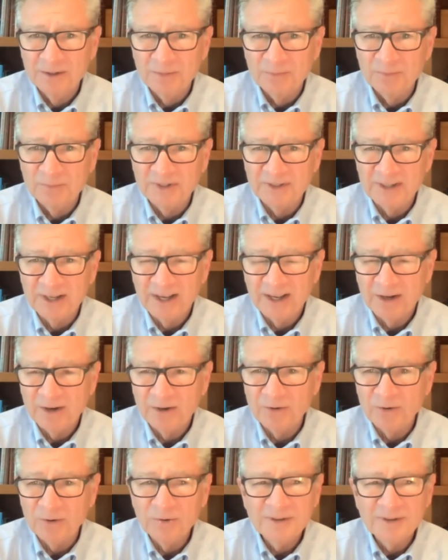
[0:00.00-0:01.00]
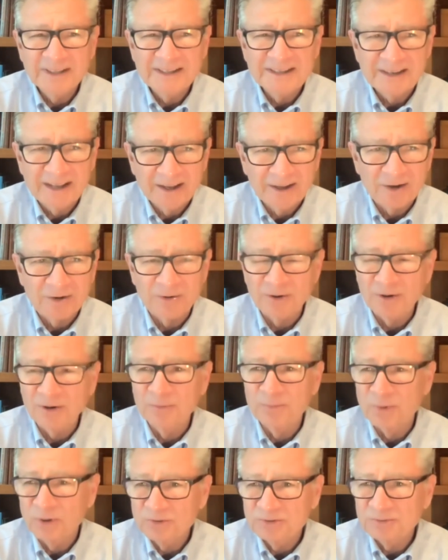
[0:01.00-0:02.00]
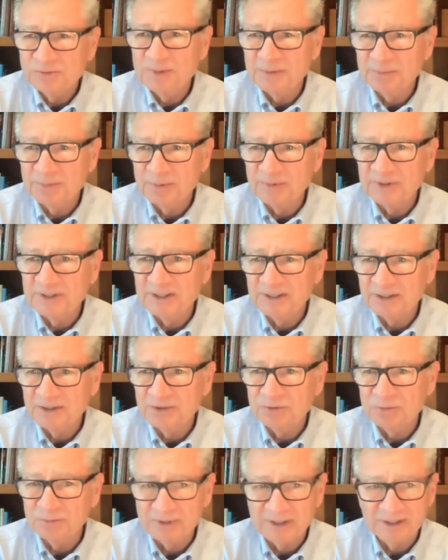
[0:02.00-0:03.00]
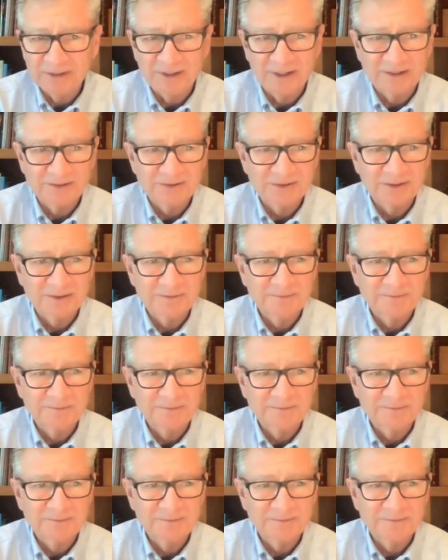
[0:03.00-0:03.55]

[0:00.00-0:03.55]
But now, only now, are most people beginning to realize it.